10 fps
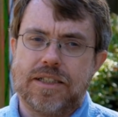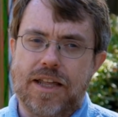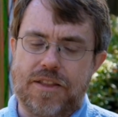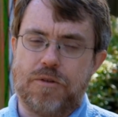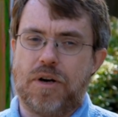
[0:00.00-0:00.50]

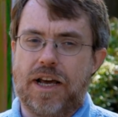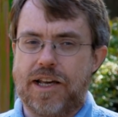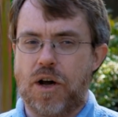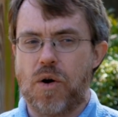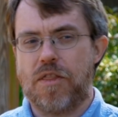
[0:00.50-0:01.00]
And then when
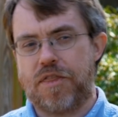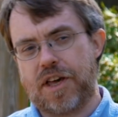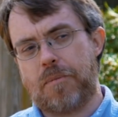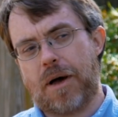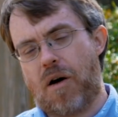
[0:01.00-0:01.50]
I go and
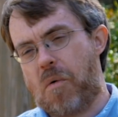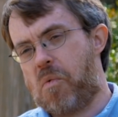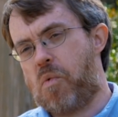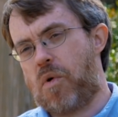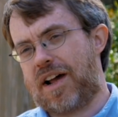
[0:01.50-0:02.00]
think
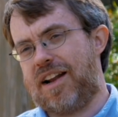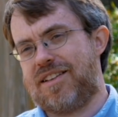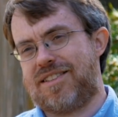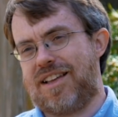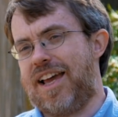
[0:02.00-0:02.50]
about what kind
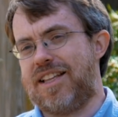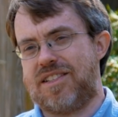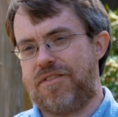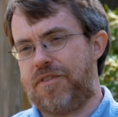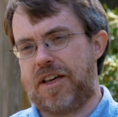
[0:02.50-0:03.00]
of
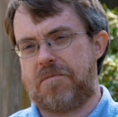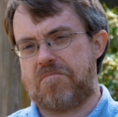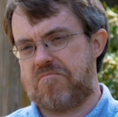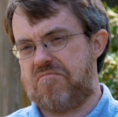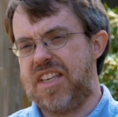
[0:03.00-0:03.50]
scientific
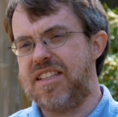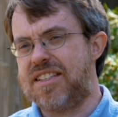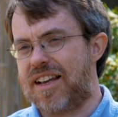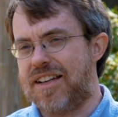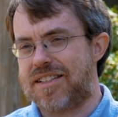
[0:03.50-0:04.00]

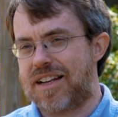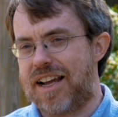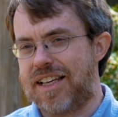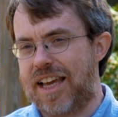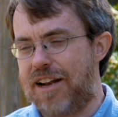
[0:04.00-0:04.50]
insights that
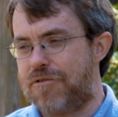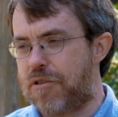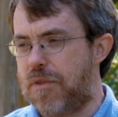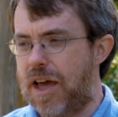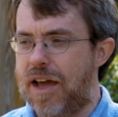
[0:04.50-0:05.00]
I can gain
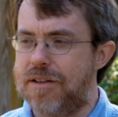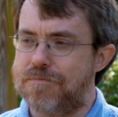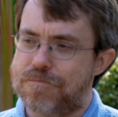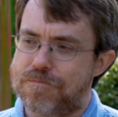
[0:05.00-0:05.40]
from that,